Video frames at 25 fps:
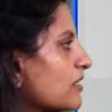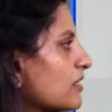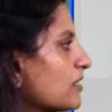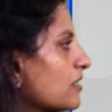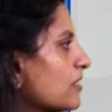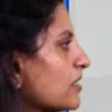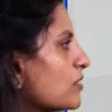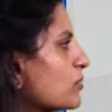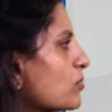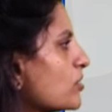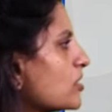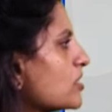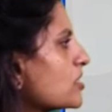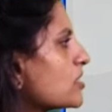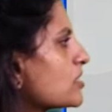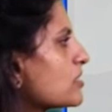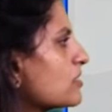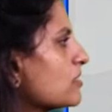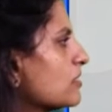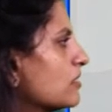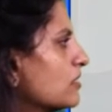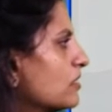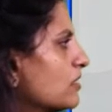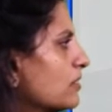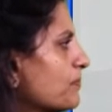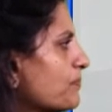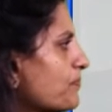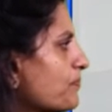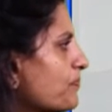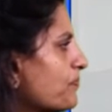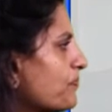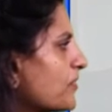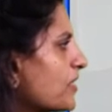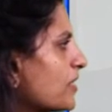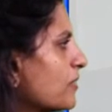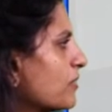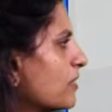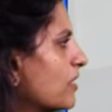Third was,
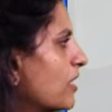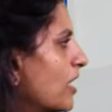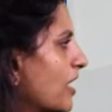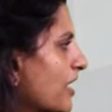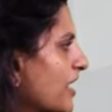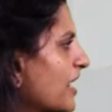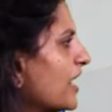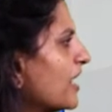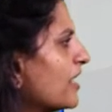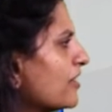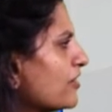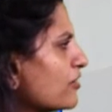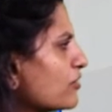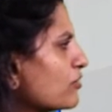again,